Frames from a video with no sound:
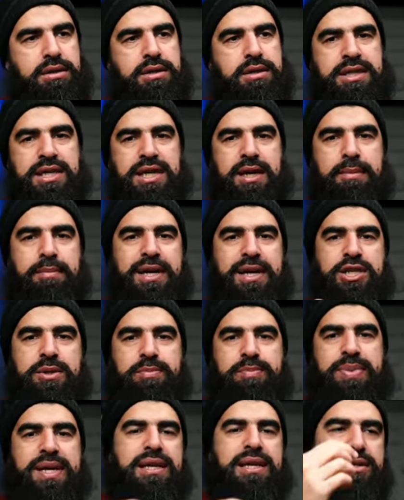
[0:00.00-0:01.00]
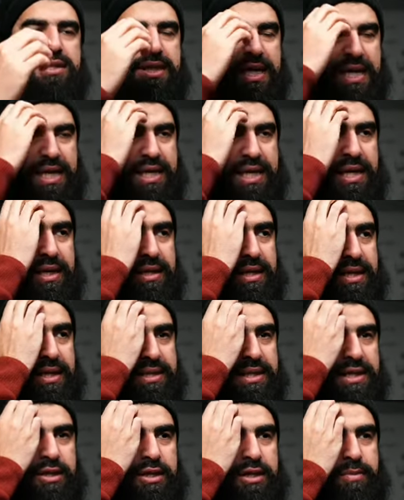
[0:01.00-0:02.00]
like a magic pill you take it and
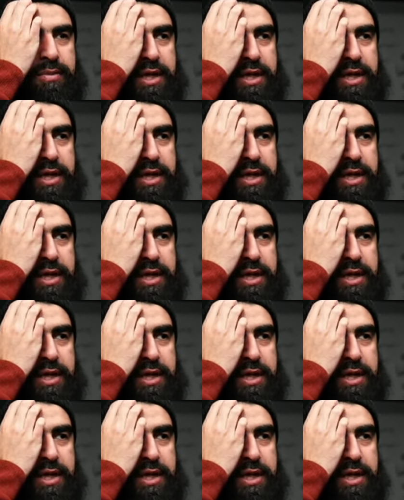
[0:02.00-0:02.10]
that's it you're going